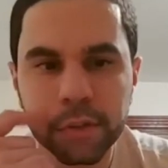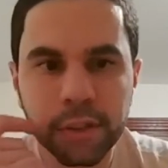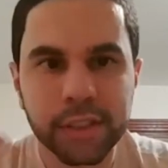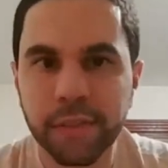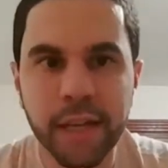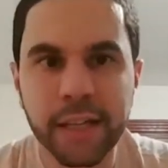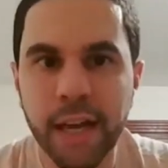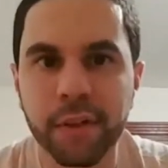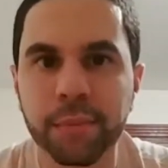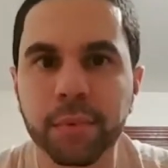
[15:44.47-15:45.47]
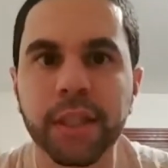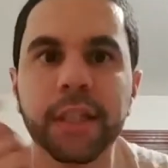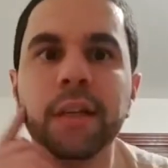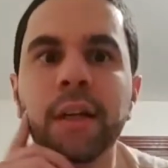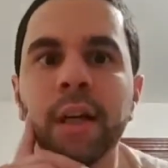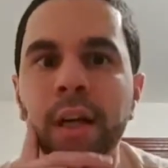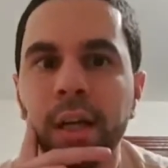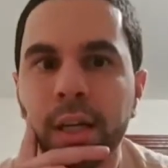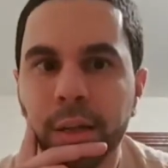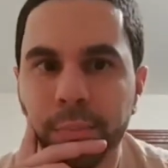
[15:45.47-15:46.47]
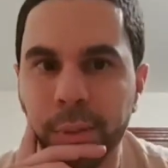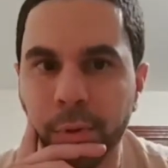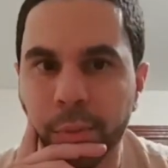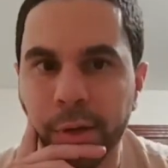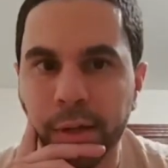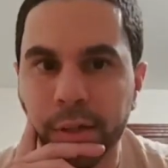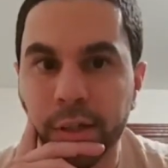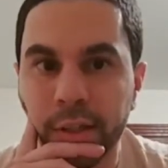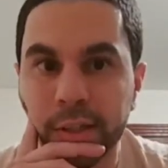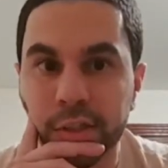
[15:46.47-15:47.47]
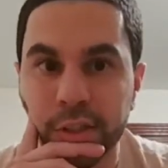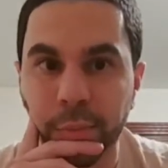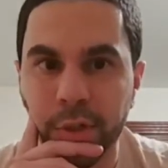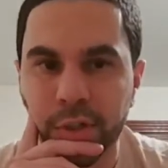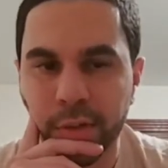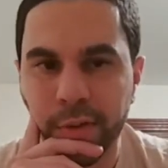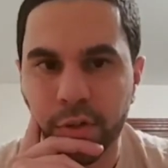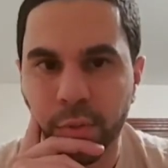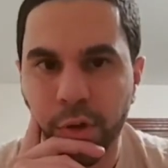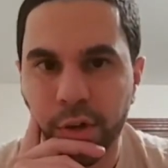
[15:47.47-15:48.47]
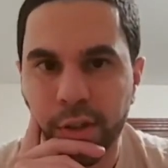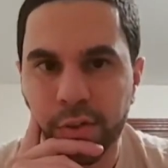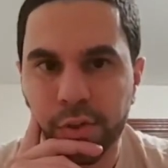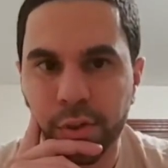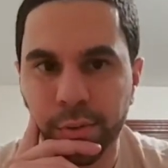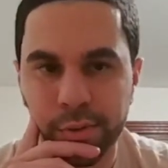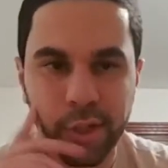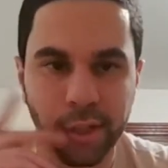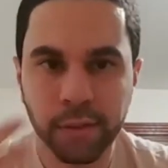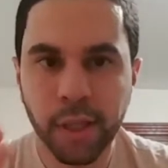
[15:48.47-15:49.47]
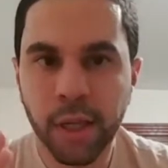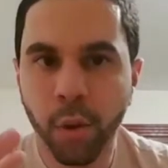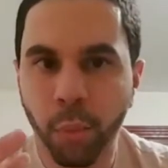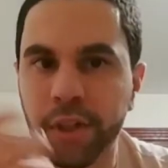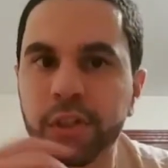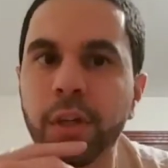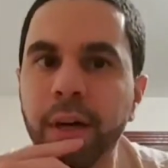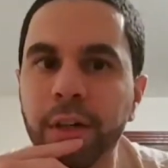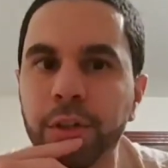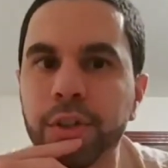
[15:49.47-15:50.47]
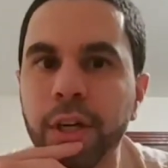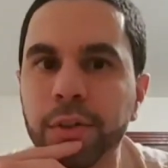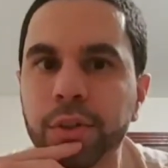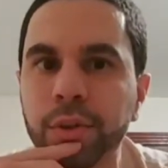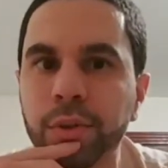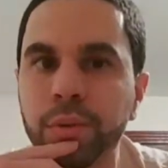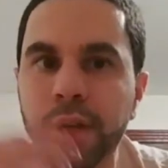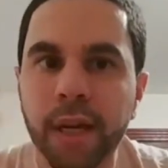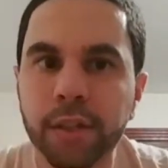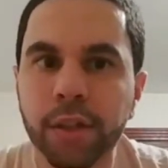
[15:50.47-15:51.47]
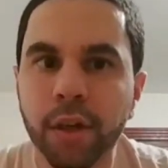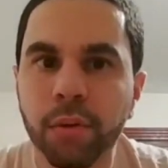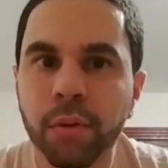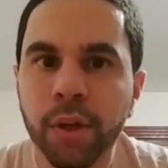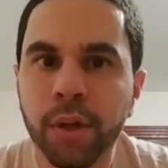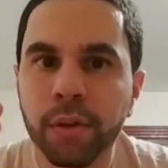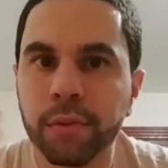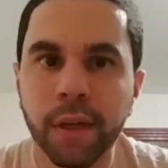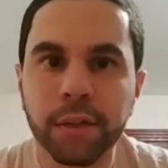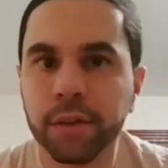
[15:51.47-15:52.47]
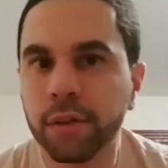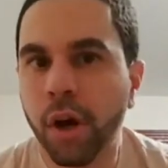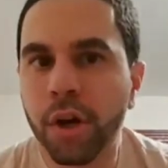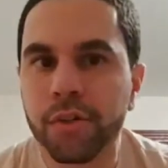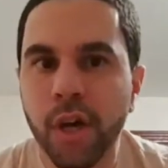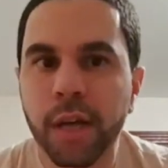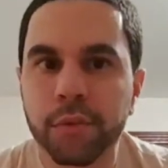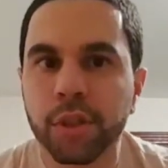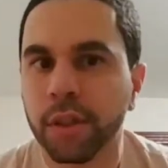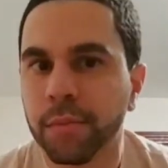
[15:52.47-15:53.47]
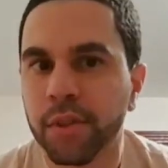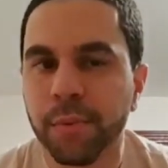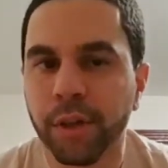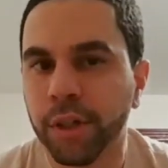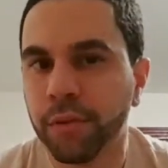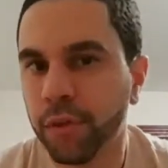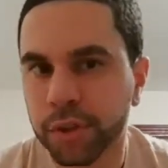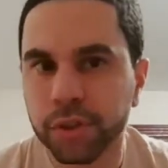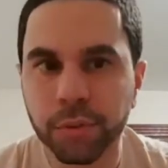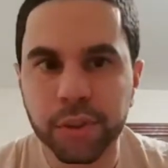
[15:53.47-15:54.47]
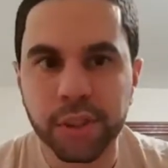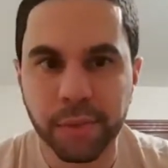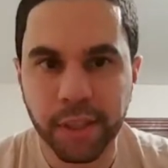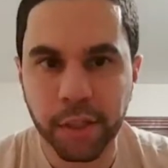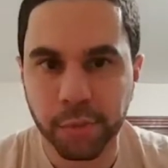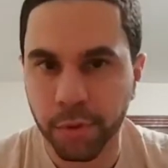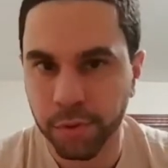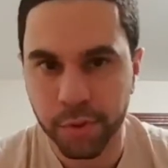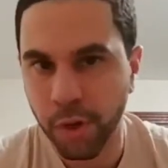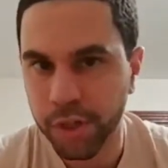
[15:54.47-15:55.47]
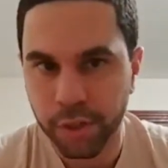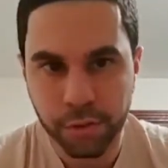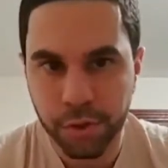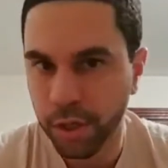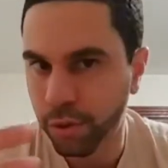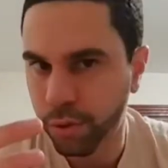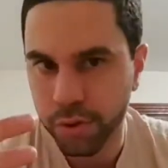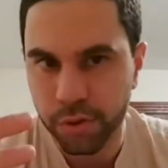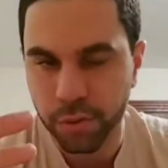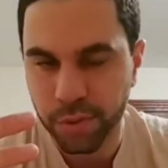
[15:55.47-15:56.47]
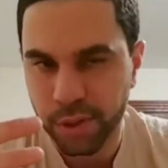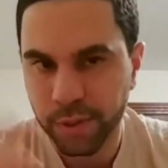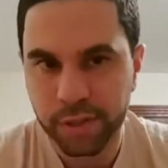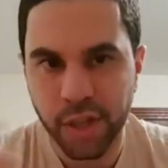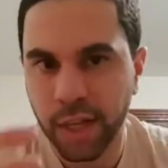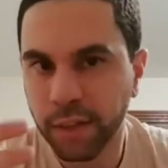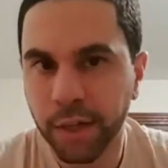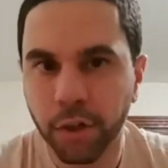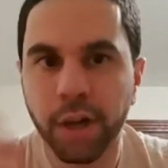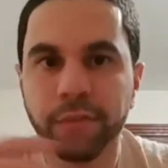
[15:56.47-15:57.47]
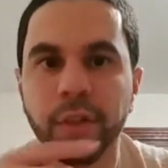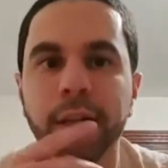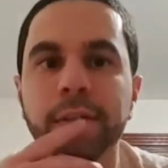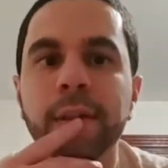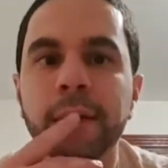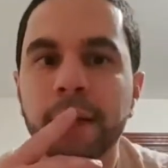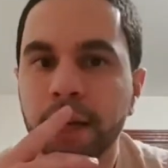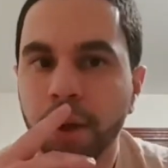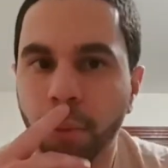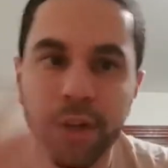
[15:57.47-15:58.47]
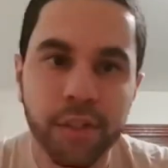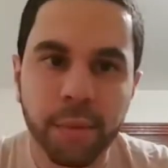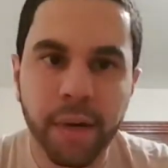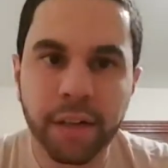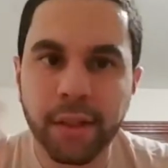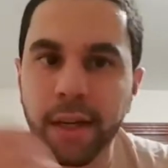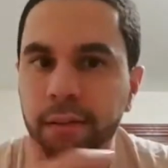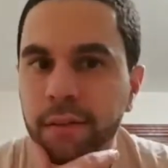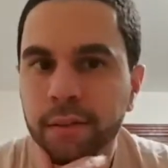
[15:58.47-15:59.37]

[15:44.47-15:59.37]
Because inevitably, people are probably gonna, at least someone is gonna eventually wonder that too. It's like, what is it about your channel too that our time should like be spent here versus doing something else, whether it's watching on their channel or just doing something else online or offline. What is it about that?